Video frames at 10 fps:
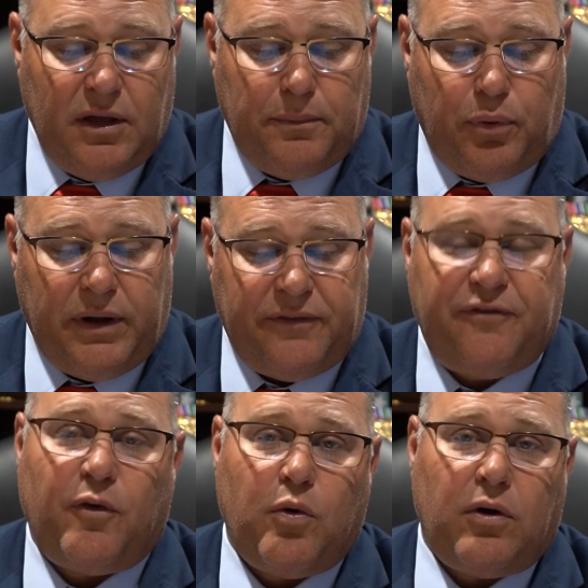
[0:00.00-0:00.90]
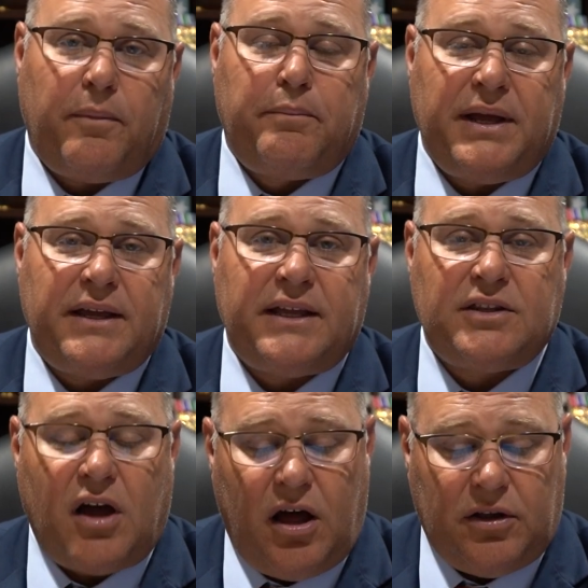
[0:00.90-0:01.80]
$6.4
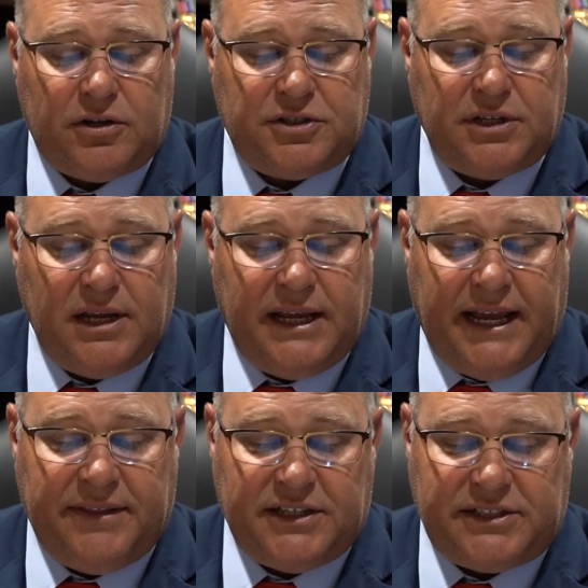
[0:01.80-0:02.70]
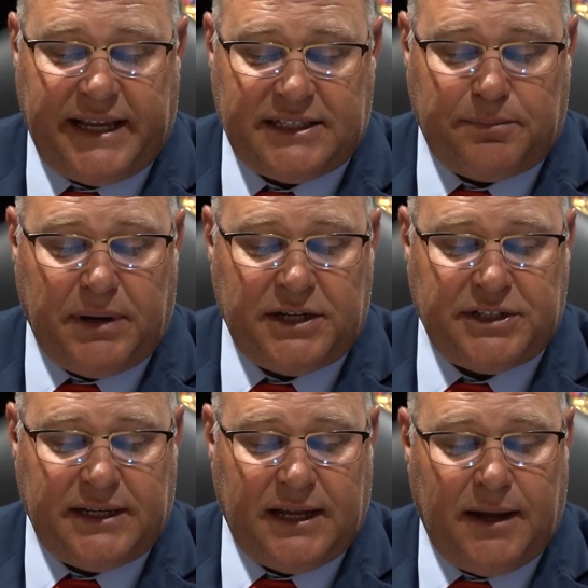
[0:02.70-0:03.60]
billion in this state's
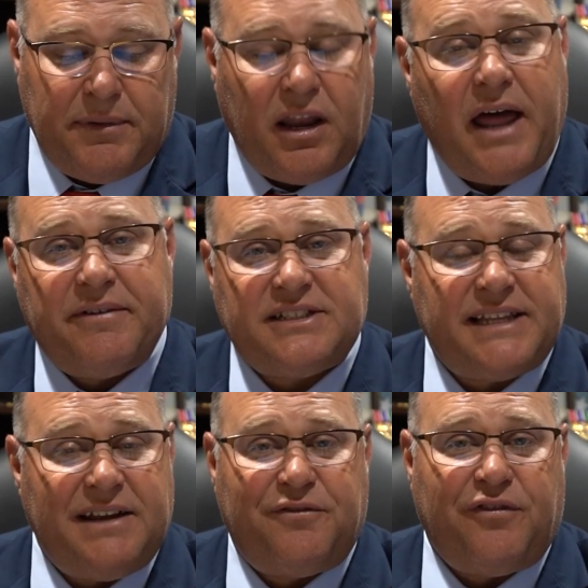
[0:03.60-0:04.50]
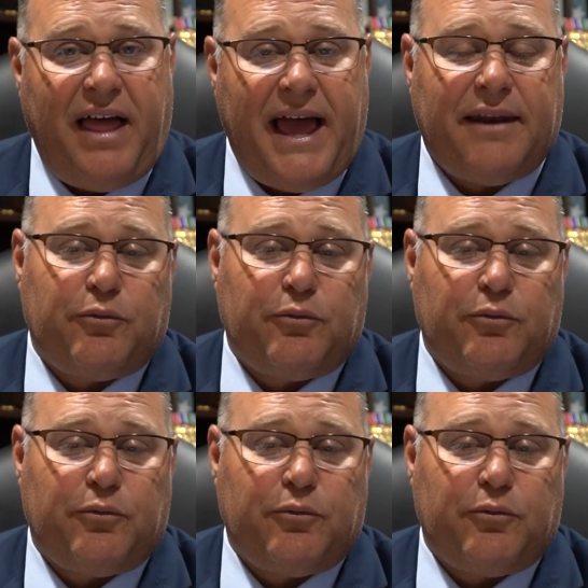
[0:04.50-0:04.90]
budget. A lot of it stayed flat,